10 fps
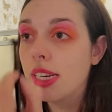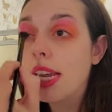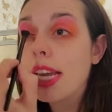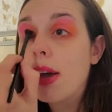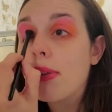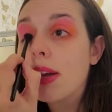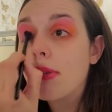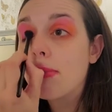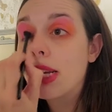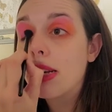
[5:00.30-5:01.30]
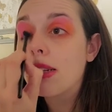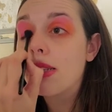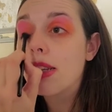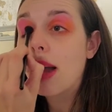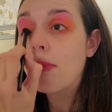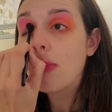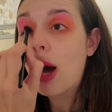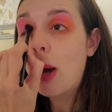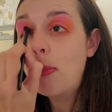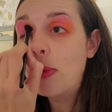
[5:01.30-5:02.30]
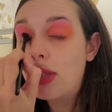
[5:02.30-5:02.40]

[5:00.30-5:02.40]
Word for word: day countdown because I'm up